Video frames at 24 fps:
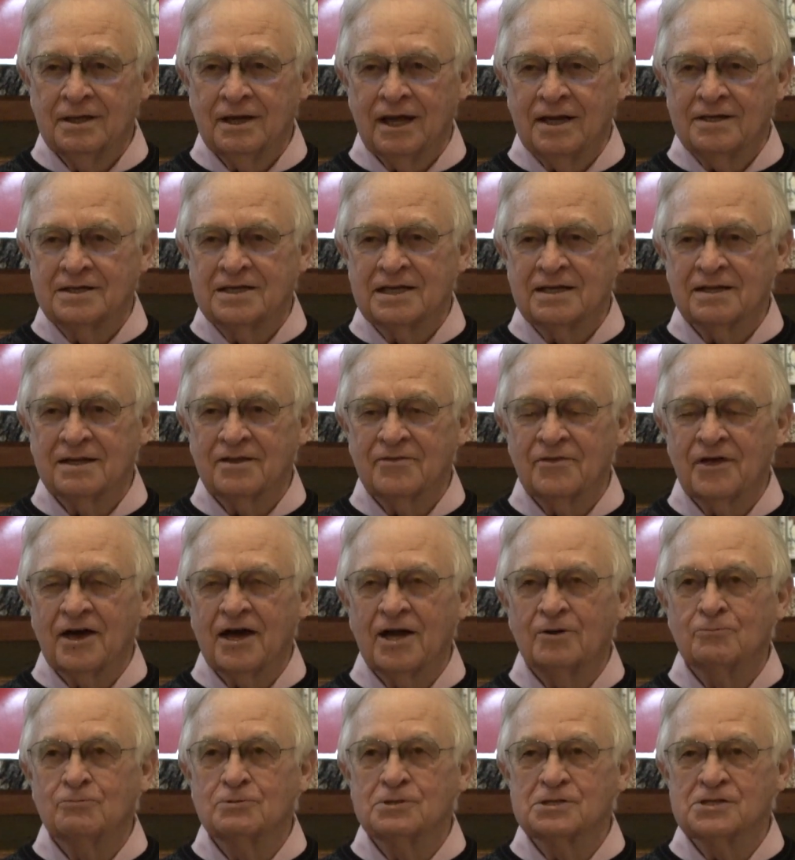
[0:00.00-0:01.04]
Attila the
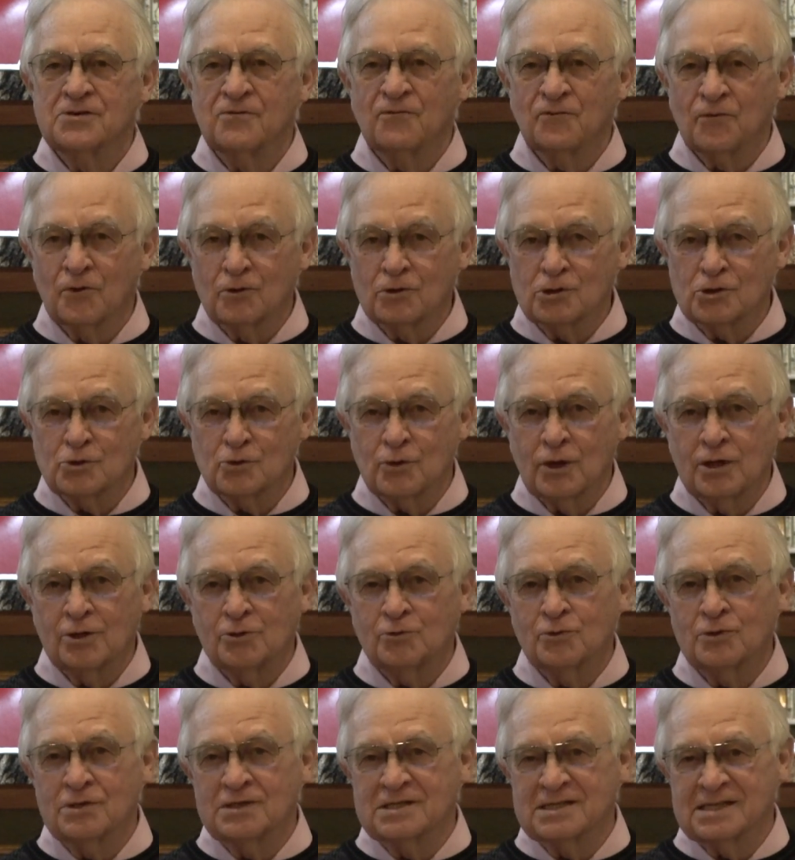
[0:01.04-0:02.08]
Hun was the first one
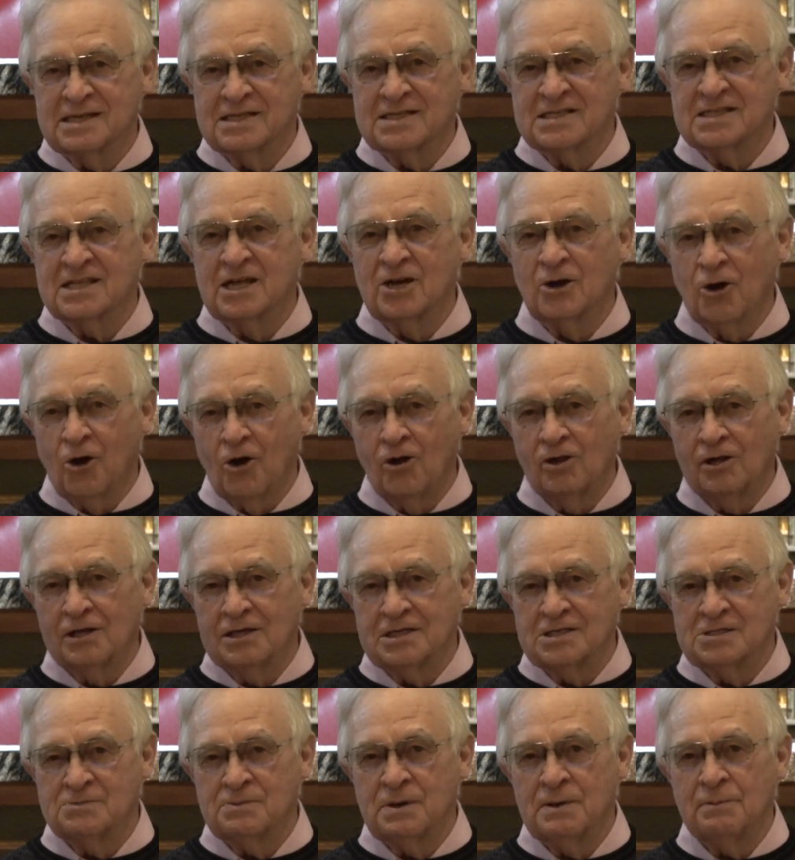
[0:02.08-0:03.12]
to insist that all
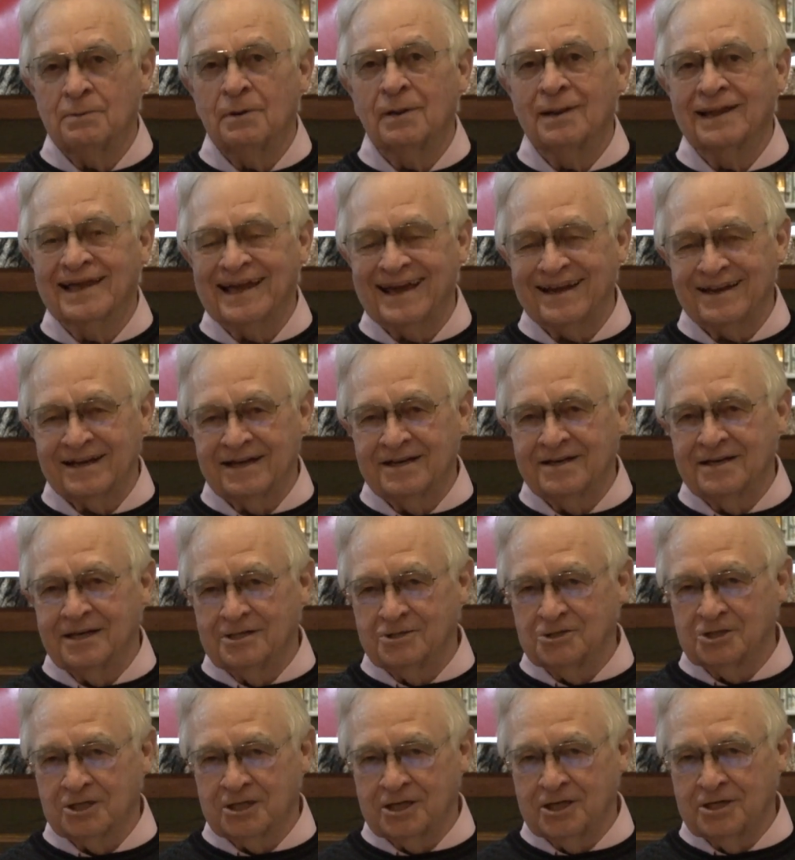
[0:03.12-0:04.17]
his people get an
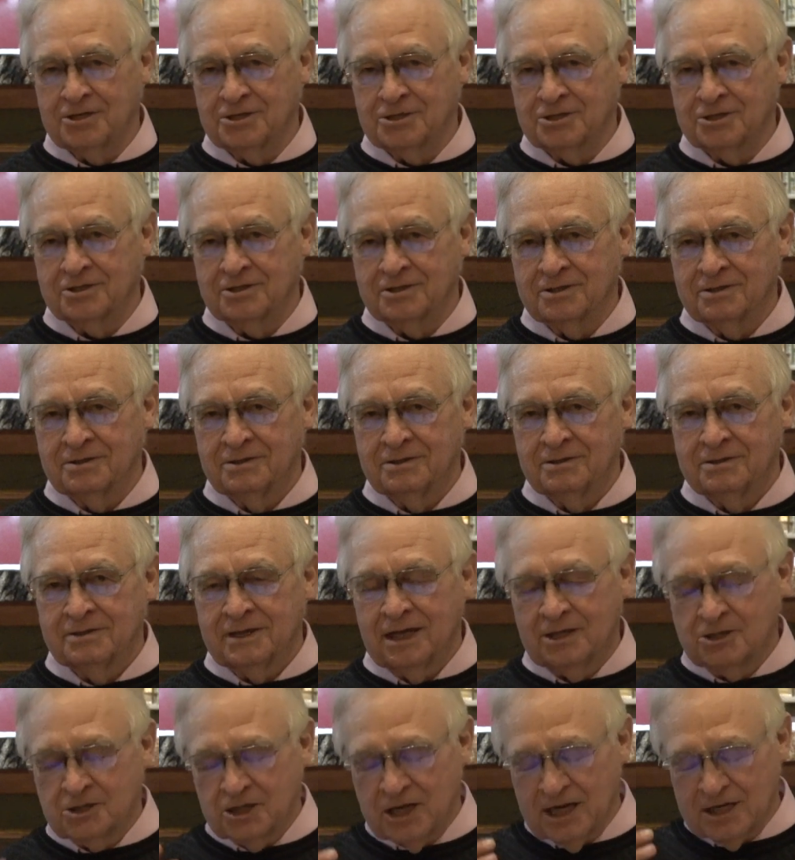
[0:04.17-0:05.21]
education.
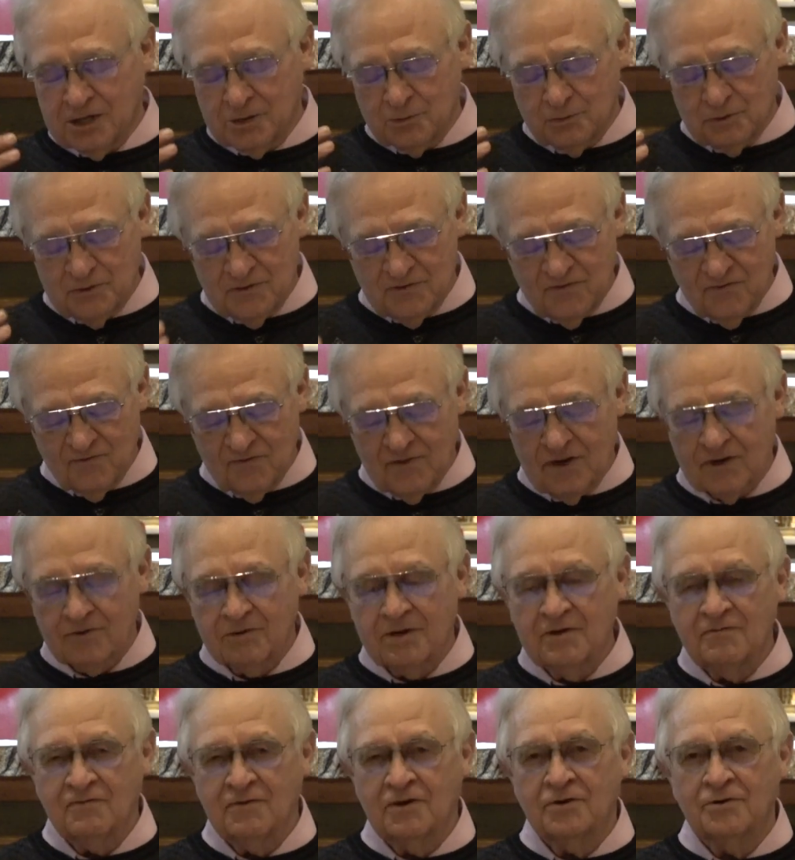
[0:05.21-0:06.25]
Education was
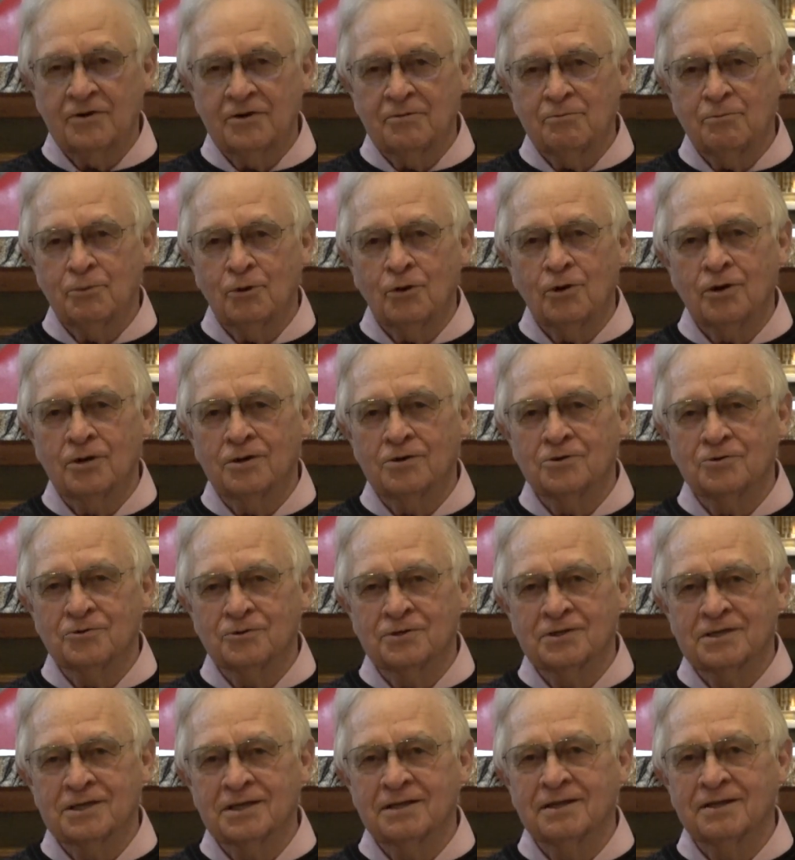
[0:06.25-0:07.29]
very, very important to
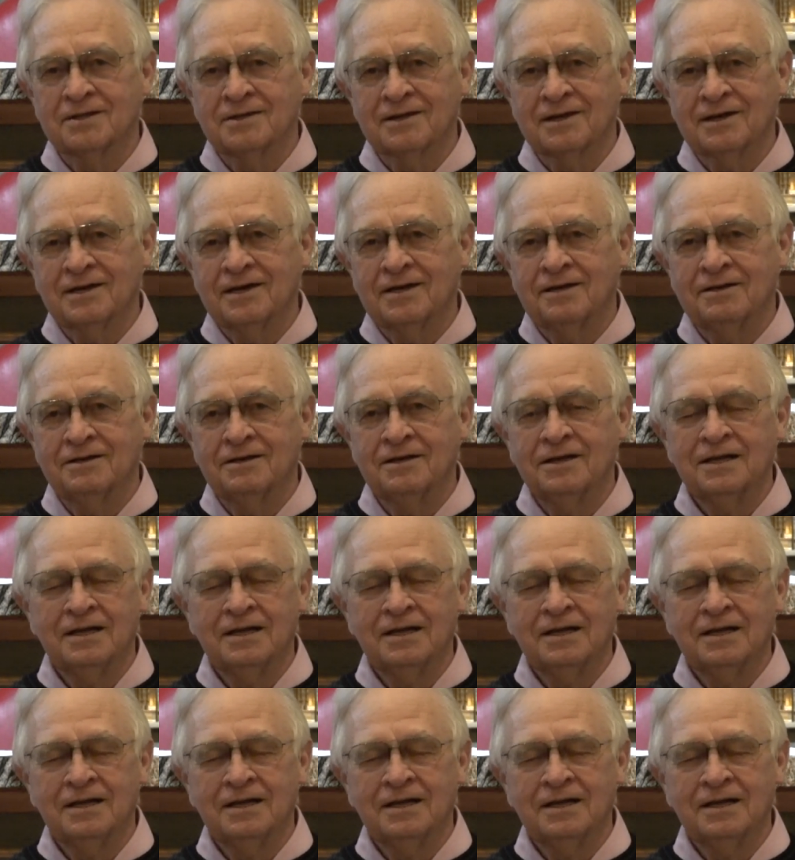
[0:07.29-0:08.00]
Attila the Hun.